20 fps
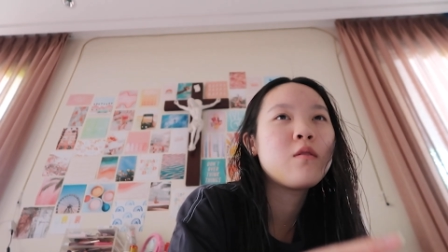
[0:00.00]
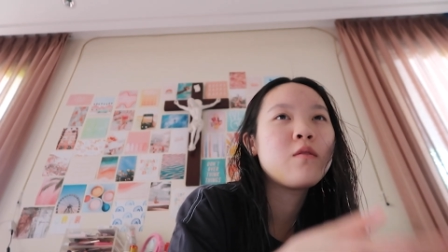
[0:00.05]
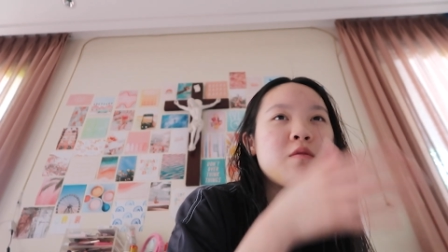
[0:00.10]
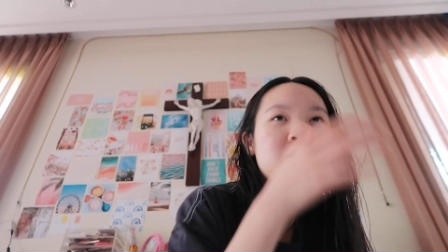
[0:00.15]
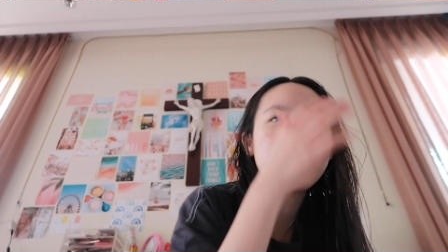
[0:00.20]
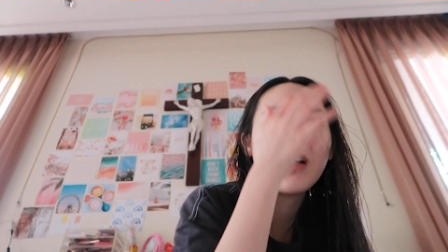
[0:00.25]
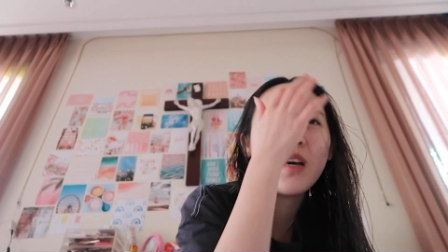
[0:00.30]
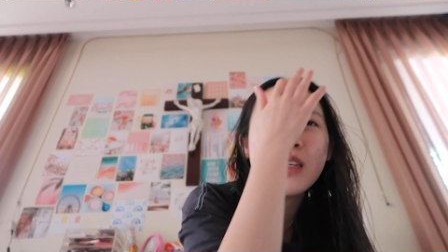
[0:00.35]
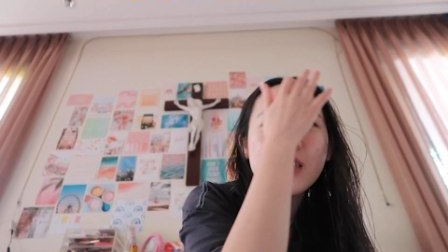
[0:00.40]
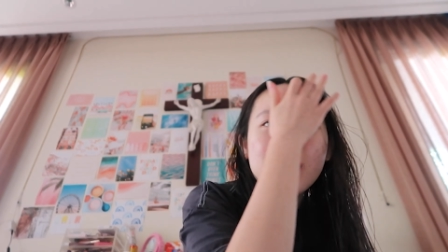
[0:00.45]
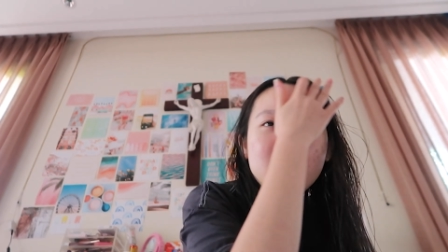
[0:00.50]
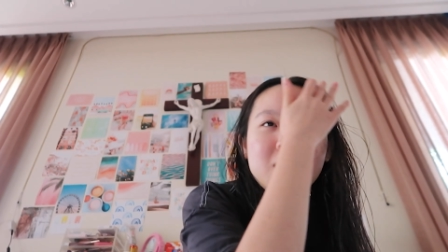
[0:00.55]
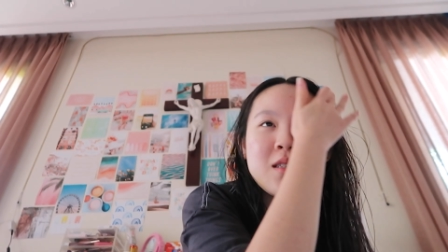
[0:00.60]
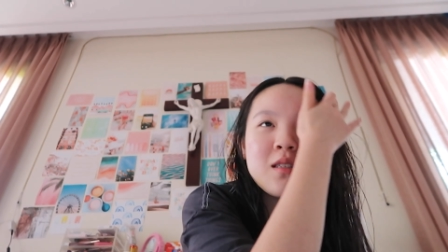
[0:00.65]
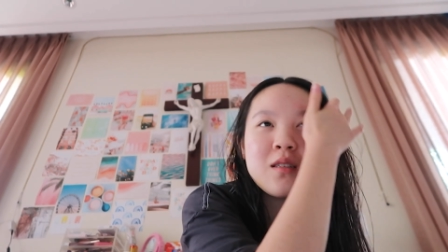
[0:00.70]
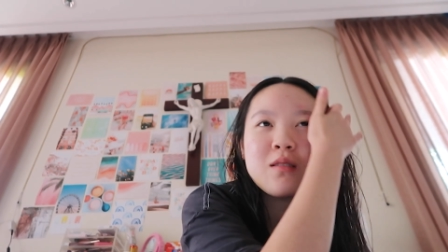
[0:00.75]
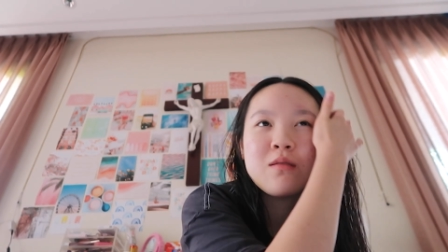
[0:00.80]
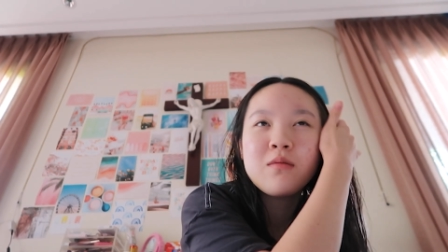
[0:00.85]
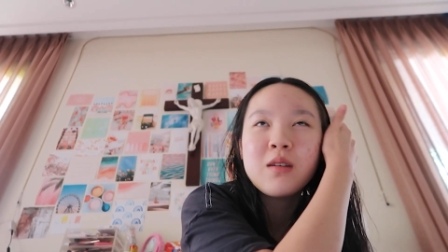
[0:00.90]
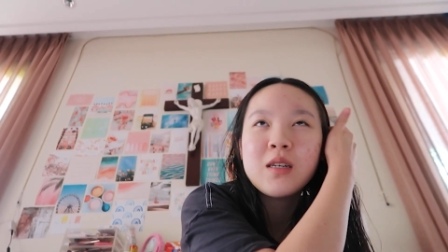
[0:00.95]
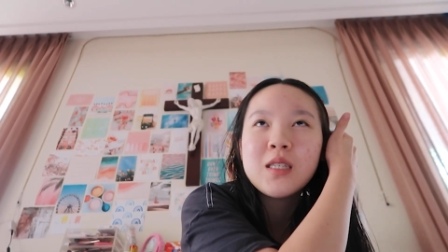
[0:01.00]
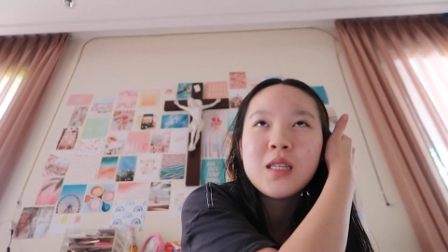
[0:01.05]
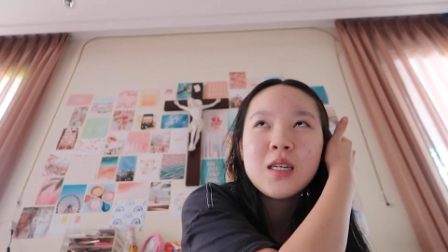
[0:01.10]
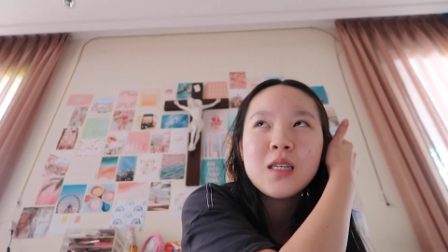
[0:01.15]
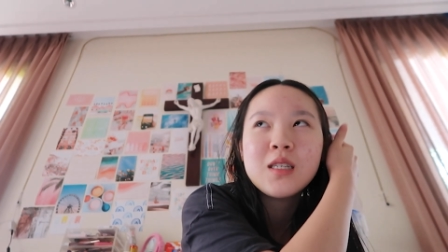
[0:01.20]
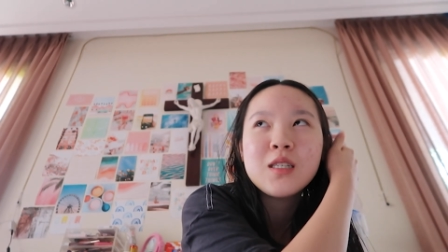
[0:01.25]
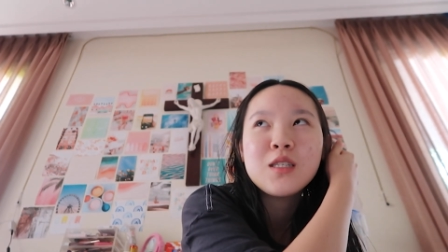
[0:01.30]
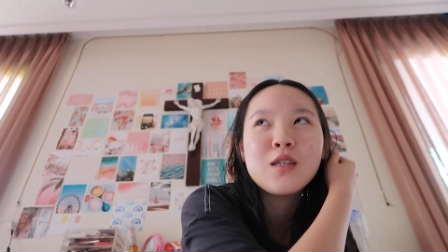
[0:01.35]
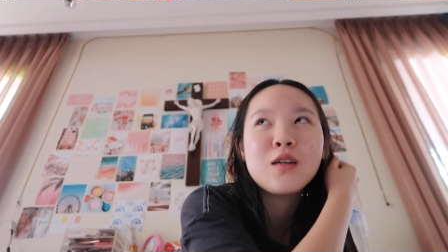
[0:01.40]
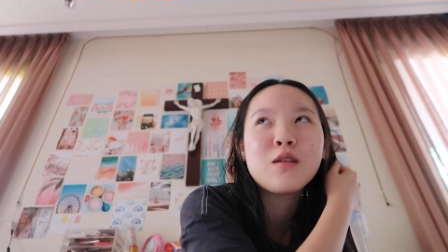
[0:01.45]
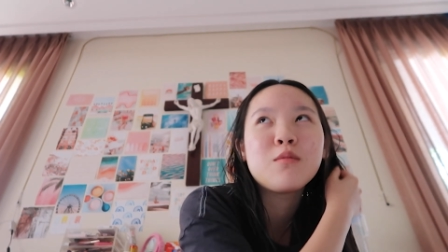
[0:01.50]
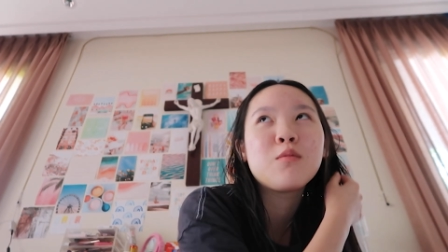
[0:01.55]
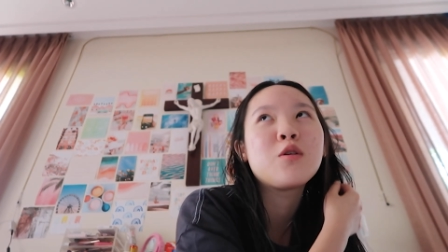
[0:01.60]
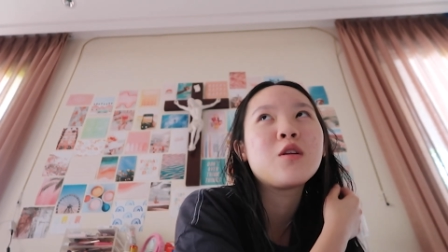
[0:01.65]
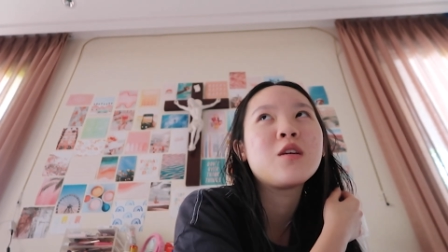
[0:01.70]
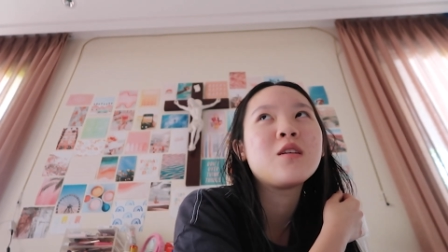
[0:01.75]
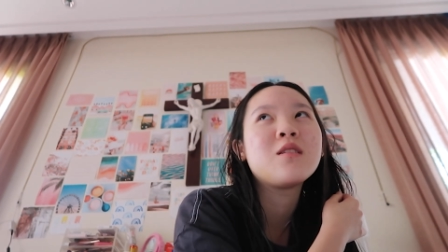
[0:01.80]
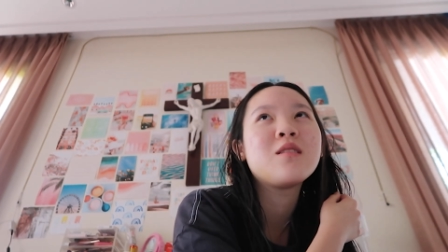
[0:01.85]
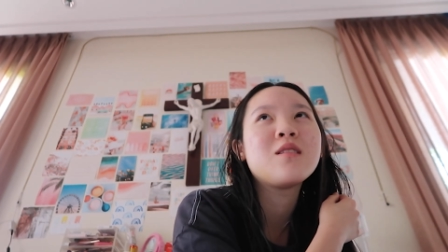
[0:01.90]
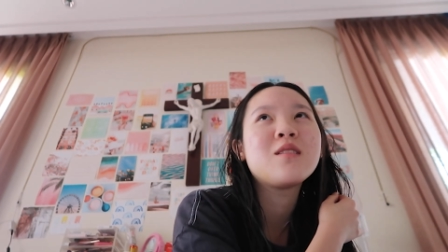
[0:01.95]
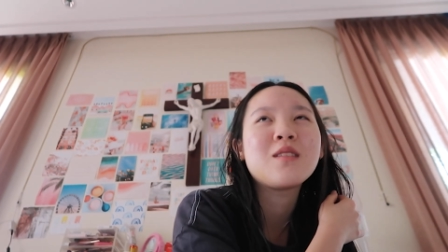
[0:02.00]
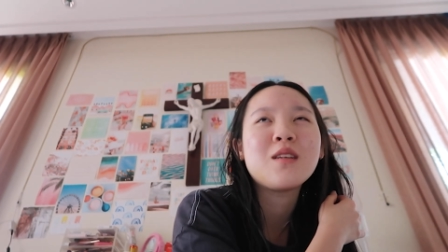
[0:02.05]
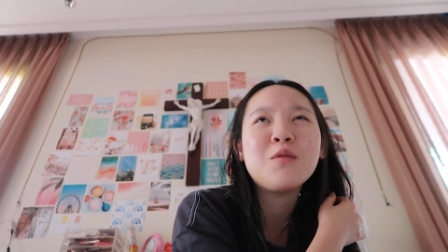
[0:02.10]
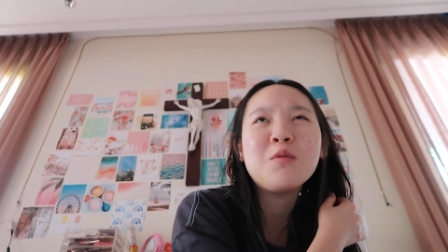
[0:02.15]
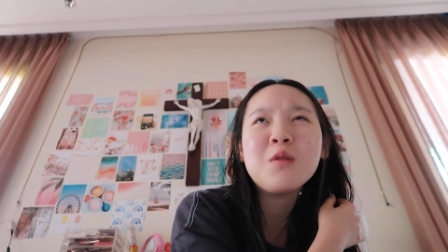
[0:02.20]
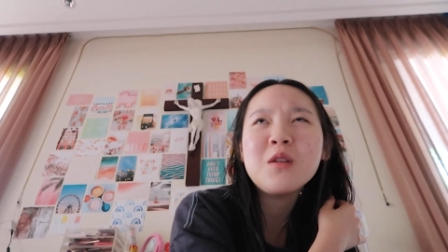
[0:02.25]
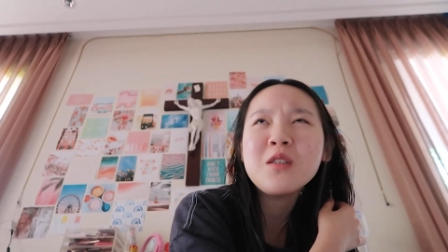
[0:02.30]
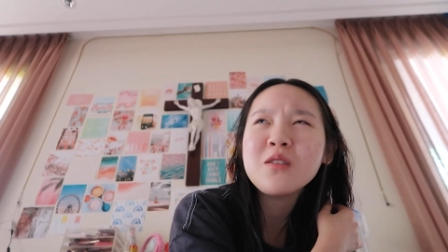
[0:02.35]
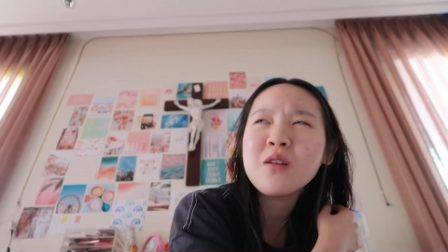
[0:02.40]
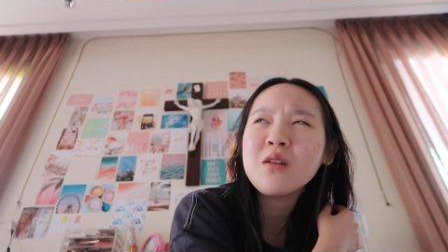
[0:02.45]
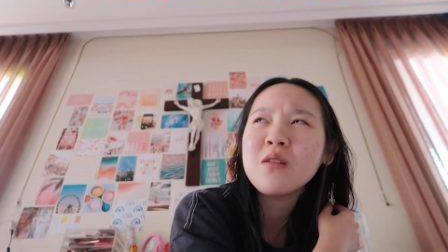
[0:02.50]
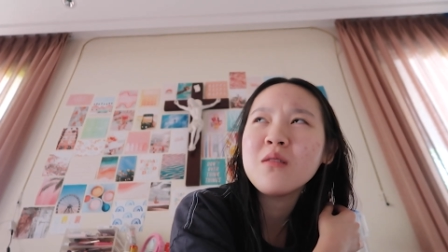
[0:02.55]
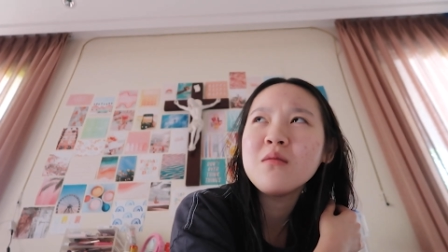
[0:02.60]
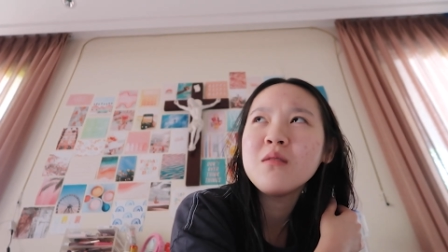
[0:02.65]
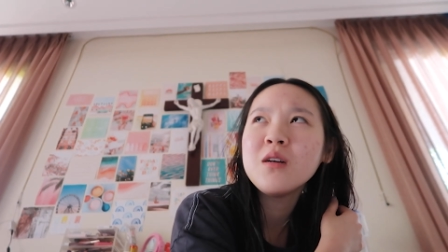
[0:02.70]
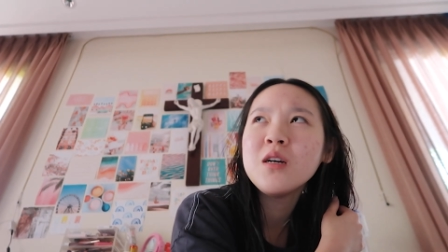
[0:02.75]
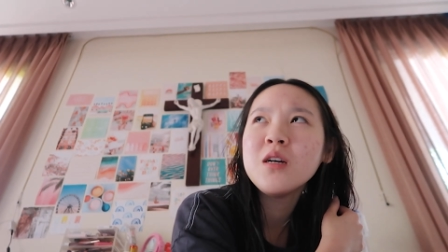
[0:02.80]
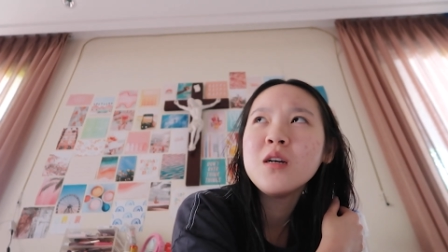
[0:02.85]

flags raising ceremony. Is that what it's called?